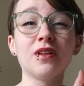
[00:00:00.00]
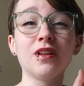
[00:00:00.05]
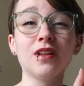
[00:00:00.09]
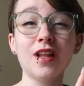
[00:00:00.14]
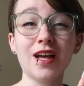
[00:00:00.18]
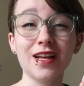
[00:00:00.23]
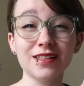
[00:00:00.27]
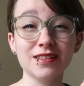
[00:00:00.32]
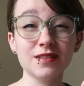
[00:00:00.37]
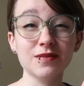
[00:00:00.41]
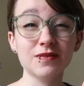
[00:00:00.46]

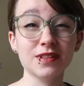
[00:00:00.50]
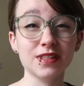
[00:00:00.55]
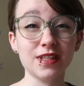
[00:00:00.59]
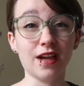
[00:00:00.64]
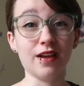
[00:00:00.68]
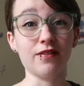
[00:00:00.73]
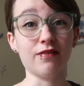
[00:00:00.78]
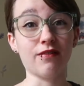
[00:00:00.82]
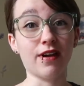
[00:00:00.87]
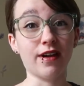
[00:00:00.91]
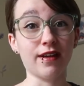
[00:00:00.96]
lots of
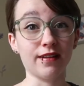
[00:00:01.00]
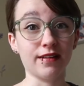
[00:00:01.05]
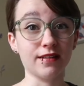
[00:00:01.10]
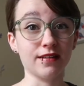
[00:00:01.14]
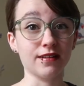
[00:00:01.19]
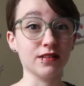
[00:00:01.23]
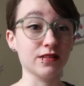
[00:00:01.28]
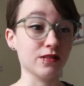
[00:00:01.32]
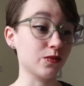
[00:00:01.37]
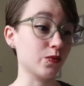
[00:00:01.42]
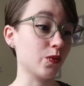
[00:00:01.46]
sci-fi in
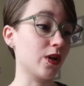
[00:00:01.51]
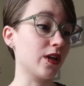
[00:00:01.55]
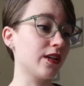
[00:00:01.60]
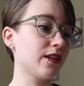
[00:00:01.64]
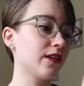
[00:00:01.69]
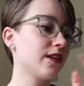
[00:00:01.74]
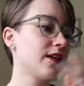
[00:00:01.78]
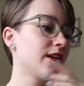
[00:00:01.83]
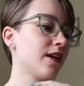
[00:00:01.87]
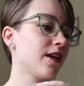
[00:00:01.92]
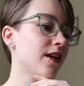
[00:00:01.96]
this
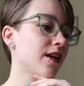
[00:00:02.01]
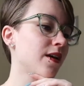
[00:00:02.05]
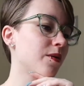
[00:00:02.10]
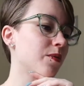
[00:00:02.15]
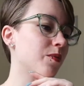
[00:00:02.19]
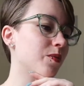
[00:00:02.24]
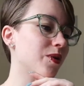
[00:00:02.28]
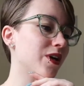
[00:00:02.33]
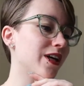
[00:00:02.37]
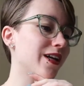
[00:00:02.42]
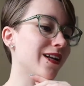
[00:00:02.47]
one,
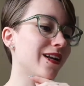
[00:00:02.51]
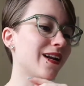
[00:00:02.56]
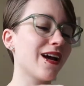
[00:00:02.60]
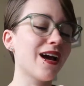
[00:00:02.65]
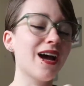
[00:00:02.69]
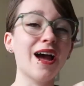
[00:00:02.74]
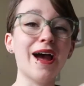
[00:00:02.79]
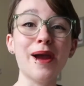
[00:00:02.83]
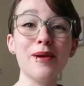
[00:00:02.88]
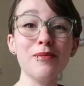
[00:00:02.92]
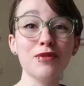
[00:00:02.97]
but
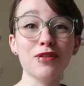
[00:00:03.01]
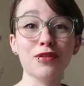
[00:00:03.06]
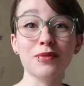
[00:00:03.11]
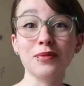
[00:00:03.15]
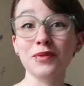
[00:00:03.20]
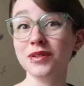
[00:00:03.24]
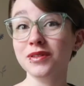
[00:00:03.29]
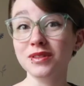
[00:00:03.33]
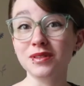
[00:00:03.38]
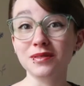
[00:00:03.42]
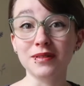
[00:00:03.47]
I'm
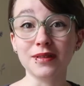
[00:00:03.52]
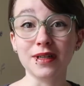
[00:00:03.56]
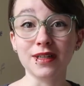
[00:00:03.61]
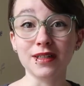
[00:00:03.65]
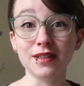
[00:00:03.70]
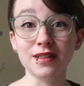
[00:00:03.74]
thrilled about